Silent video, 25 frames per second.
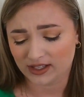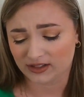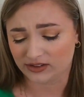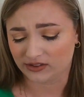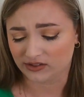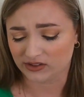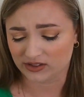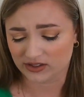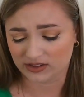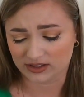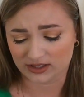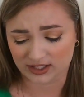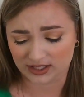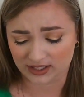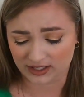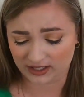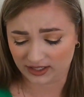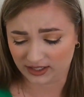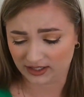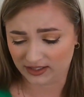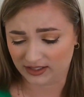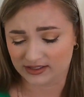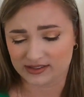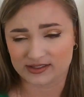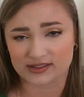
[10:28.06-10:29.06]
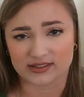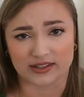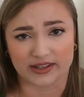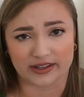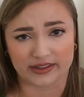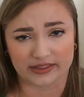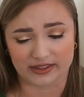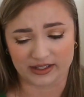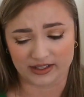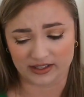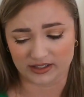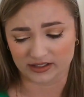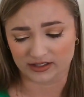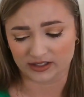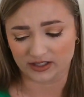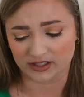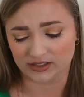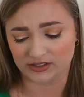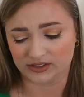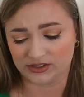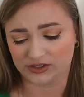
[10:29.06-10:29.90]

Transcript: Looked online, it's not there,